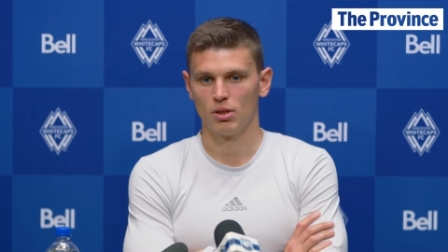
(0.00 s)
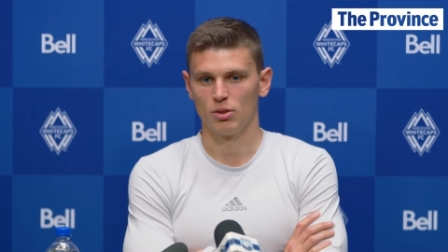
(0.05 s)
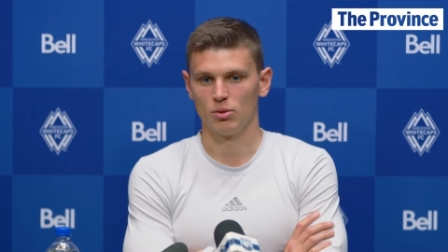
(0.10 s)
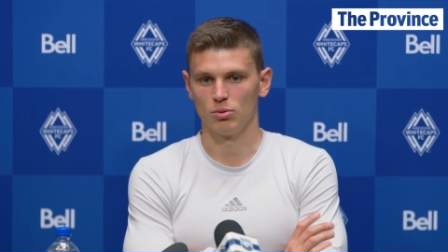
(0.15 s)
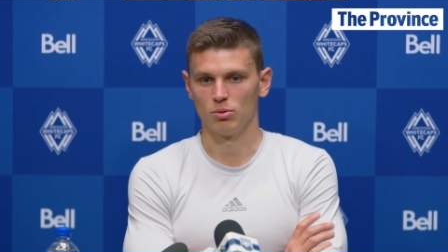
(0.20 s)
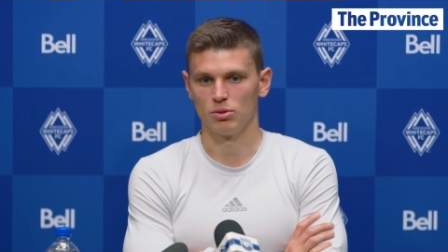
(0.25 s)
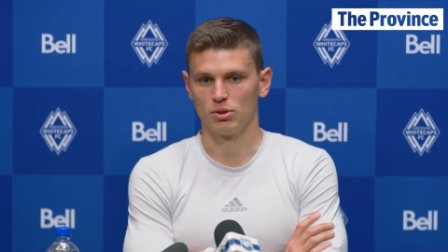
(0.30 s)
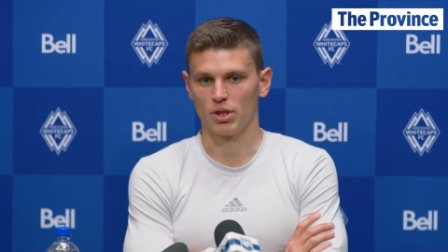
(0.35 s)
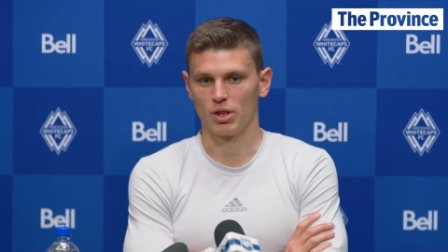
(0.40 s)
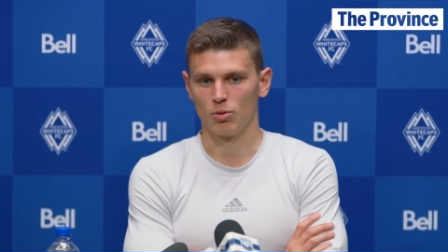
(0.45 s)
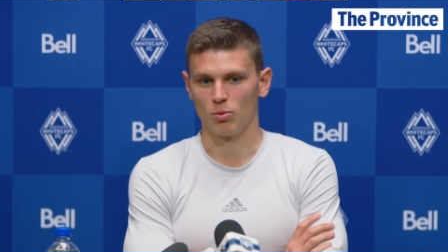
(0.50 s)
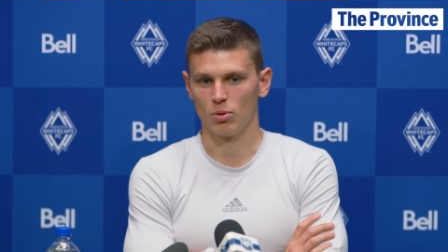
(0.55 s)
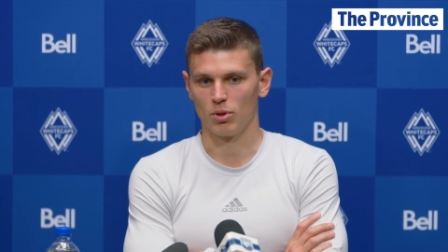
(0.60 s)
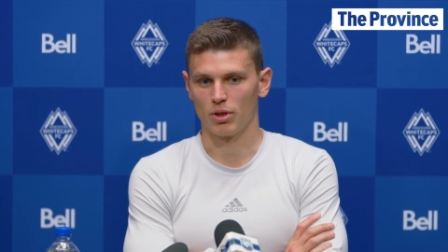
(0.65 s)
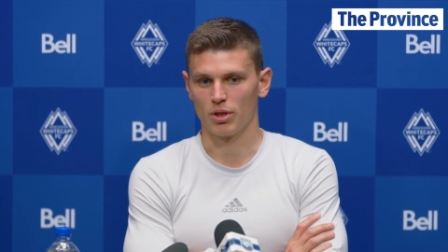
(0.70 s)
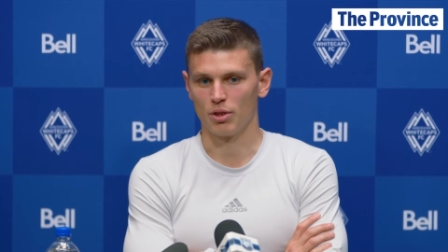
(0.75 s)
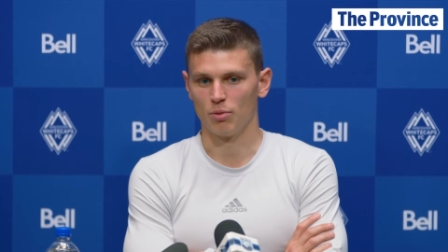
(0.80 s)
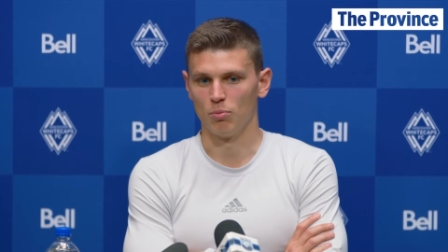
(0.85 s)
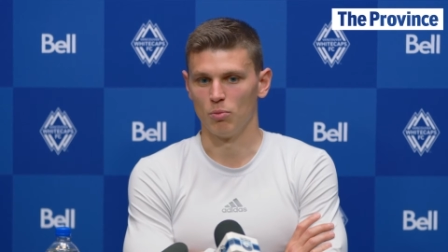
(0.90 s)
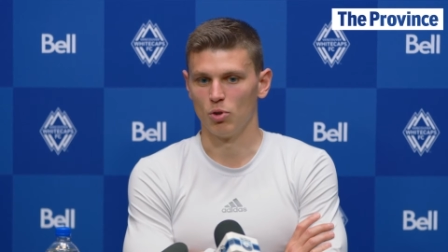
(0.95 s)
to start
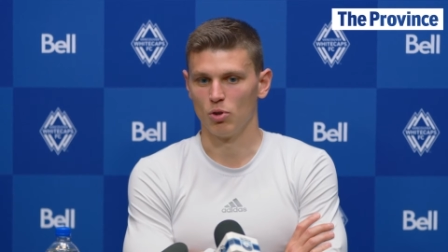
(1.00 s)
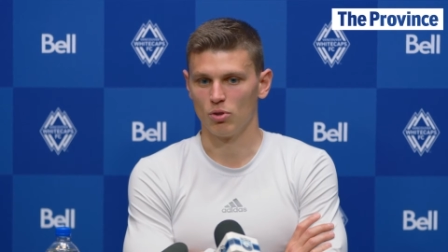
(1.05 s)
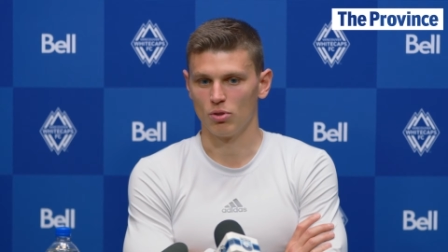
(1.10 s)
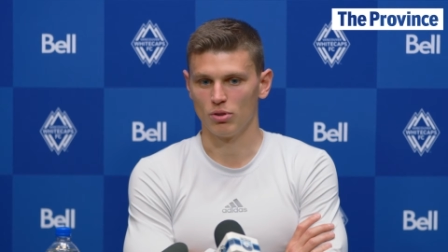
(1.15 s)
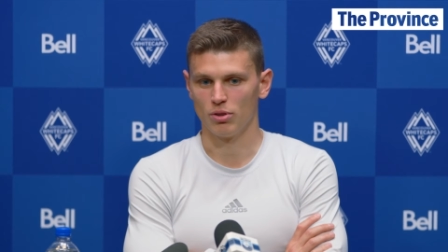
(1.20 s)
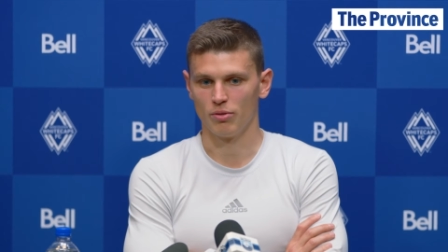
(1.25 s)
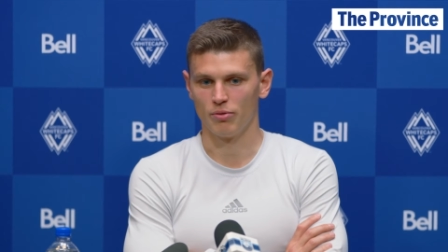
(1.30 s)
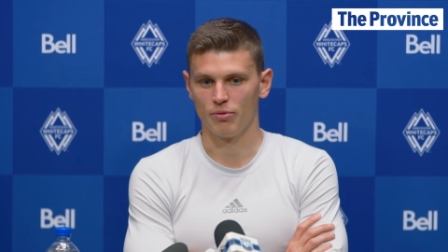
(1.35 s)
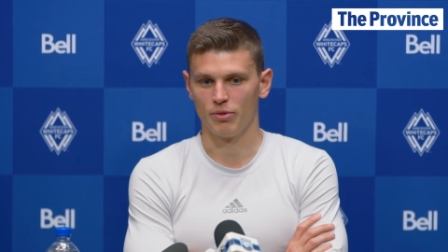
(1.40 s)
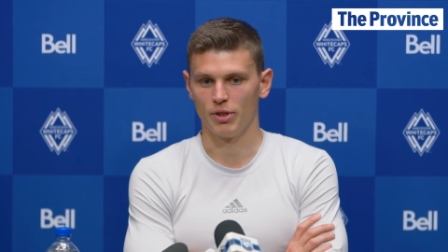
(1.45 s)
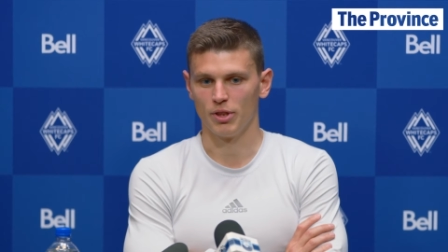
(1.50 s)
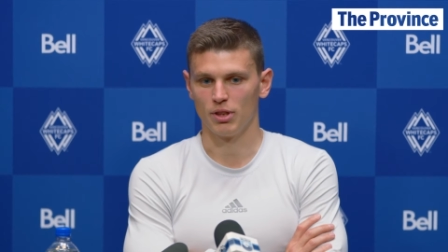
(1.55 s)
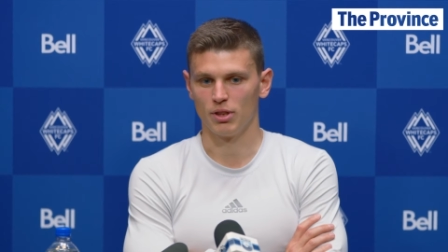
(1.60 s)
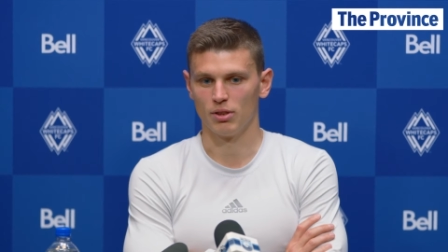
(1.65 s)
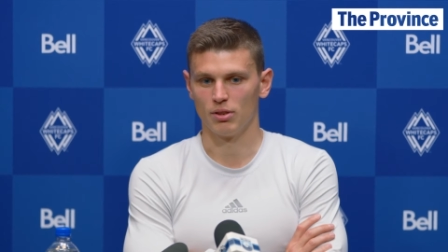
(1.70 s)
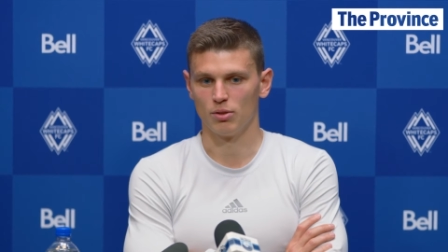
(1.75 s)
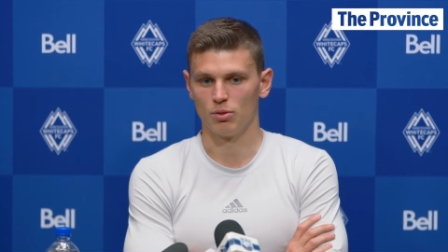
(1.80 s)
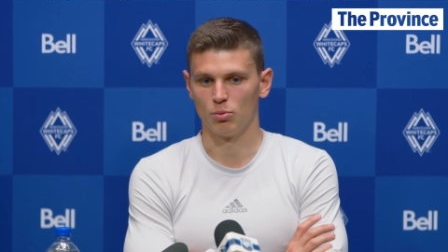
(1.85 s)
working more on the field,